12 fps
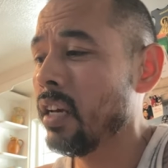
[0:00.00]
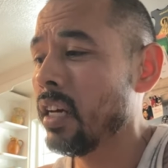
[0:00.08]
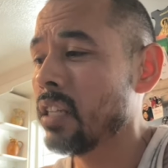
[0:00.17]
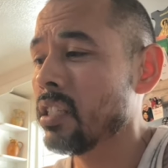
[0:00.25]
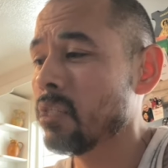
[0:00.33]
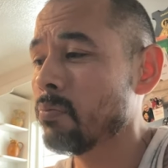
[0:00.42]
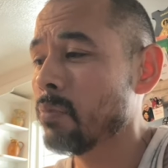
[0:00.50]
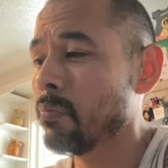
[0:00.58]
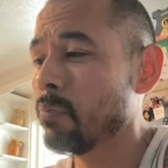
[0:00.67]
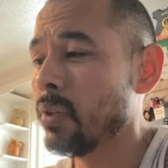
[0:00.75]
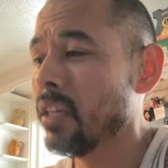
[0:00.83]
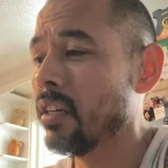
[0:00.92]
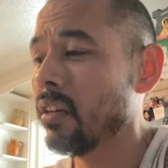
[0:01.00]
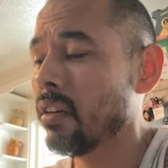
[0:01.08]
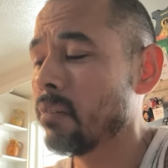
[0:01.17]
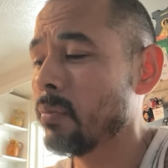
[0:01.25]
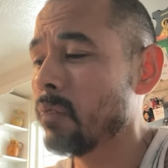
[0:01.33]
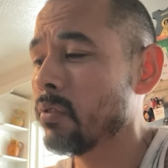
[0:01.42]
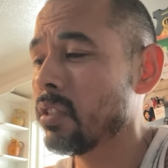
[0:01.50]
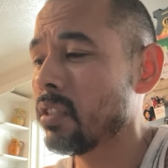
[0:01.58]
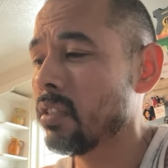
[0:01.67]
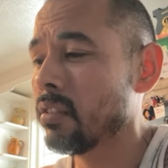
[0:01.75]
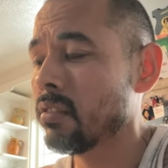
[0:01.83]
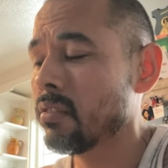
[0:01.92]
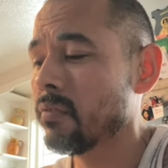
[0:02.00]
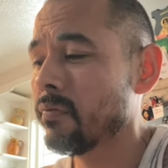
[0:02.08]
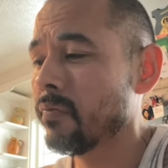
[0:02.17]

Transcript: And he's just been beating on him ever since.